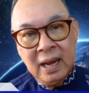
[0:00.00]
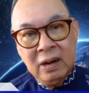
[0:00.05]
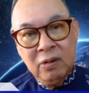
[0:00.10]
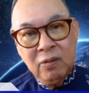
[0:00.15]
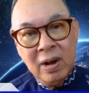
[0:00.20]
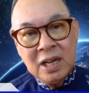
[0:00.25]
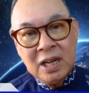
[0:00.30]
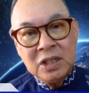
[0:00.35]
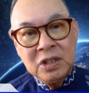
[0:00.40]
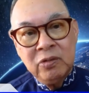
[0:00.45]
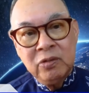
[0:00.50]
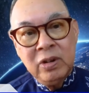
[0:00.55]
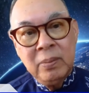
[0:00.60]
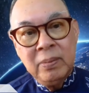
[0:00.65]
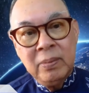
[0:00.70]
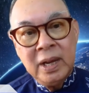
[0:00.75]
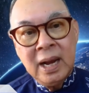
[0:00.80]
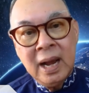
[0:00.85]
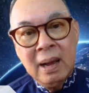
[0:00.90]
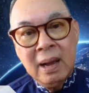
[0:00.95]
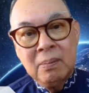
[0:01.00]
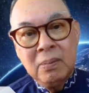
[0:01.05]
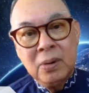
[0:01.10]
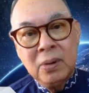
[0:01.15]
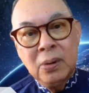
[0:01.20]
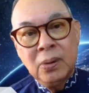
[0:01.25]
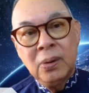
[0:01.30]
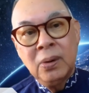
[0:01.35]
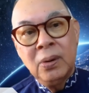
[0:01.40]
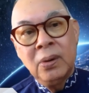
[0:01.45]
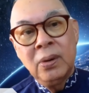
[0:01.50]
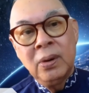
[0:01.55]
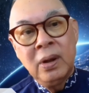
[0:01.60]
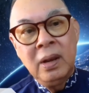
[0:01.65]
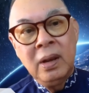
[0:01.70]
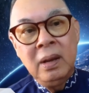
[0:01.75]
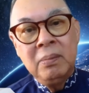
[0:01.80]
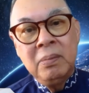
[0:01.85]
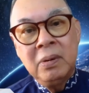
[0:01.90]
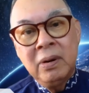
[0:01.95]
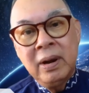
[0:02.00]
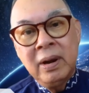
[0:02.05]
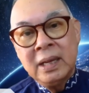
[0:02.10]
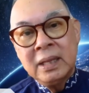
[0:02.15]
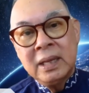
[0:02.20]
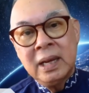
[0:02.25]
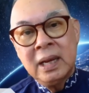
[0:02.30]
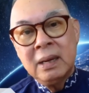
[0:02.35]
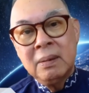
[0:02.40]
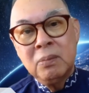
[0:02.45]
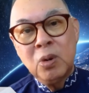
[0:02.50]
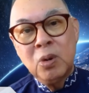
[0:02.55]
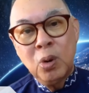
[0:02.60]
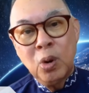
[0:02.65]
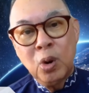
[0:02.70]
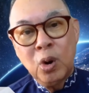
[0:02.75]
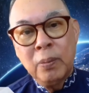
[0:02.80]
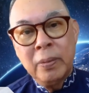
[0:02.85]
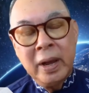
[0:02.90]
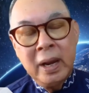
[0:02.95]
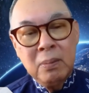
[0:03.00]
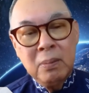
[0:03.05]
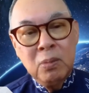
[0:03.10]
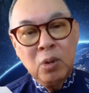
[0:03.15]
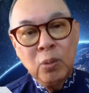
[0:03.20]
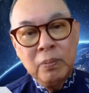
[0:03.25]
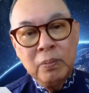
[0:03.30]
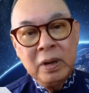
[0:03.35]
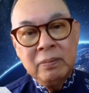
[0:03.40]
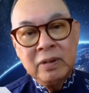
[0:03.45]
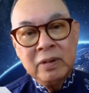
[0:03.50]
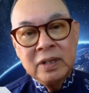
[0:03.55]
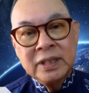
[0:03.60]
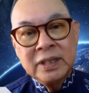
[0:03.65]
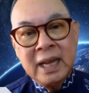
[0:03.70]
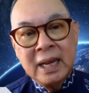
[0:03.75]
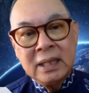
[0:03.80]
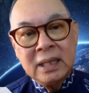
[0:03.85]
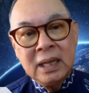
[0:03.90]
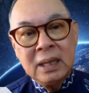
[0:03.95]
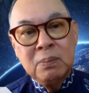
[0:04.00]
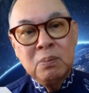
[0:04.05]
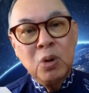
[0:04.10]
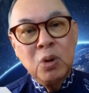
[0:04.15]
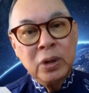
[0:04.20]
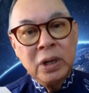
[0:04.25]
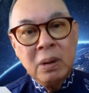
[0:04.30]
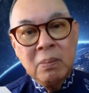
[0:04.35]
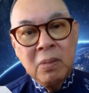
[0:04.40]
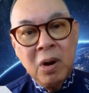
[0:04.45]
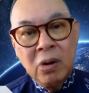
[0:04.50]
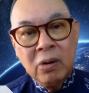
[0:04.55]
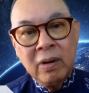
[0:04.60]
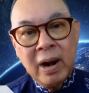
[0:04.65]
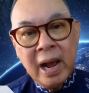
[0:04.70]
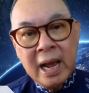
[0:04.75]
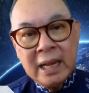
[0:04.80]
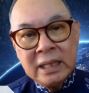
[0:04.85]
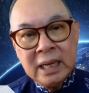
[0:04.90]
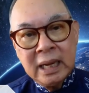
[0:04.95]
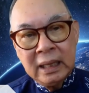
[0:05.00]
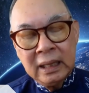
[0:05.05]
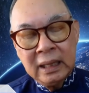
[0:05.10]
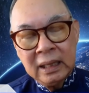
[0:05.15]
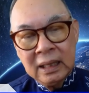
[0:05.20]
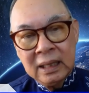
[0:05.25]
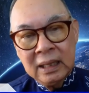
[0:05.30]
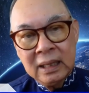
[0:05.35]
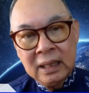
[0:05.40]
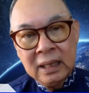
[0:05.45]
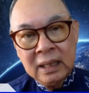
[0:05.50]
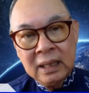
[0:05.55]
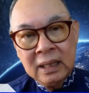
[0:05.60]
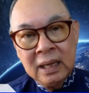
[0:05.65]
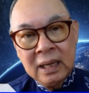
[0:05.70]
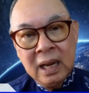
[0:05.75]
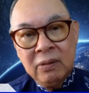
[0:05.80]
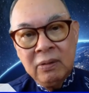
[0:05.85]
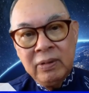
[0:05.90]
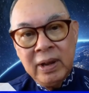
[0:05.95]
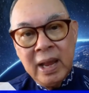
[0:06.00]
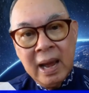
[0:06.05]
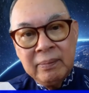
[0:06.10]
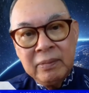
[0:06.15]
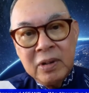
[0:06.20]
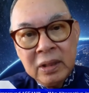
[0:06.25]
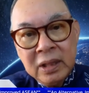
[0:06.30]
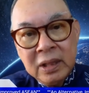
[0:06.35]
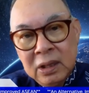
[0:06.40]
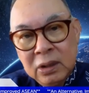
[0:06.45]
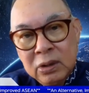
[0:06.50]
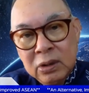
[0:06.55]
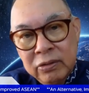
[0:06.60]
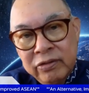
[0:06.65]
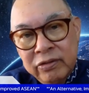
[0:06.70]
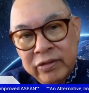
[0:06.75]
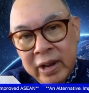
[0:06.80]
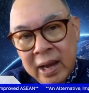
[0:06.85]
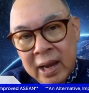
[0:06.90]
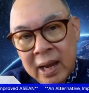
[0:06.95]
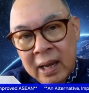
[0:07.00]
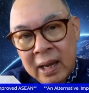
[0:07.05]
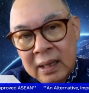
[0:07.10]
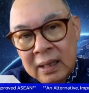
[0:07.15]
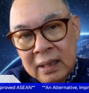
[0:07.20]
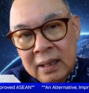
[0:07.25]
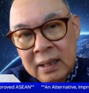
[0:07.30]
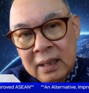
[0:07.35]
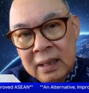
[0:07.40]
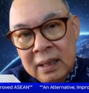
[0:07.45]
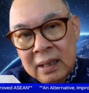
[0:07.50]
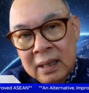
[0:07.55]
And once we become more liberated, more open, more people-centered, more democratic, then we have nothing to fear